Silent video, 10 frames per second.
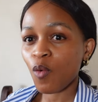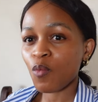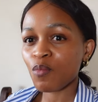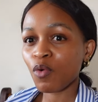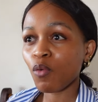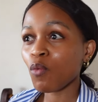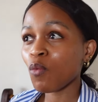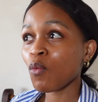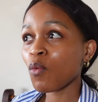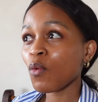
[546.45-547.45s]
home
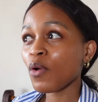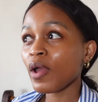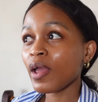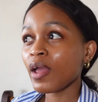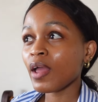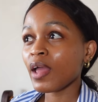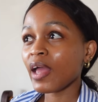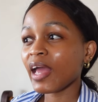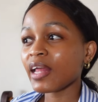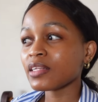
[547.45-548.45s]
who
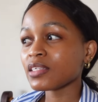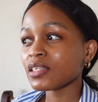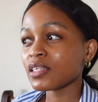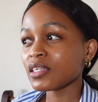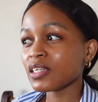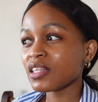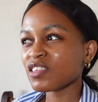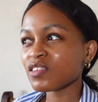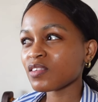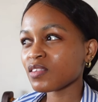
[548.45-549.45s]
had
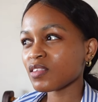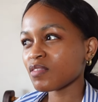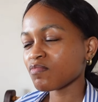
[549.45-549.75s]
this,